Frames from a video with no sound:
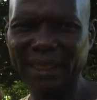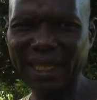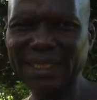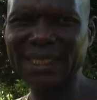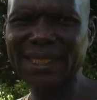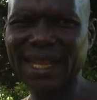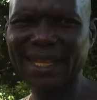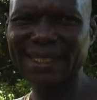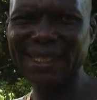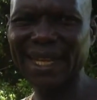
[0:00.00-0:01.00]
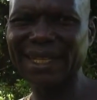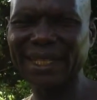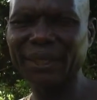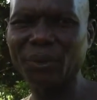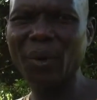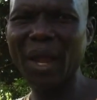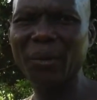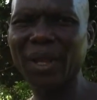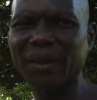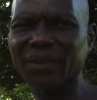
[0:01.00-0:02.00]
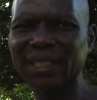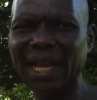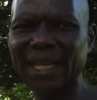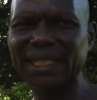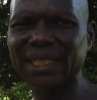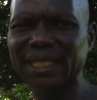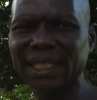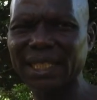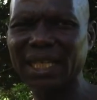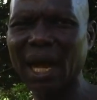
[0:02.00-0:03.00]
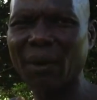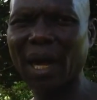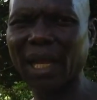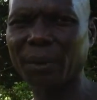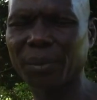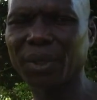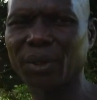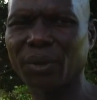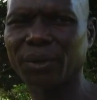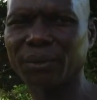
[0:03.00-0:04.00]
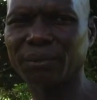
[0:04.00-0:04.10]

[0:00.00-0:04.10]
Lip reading: That is exactly why we have targeted in our RPO,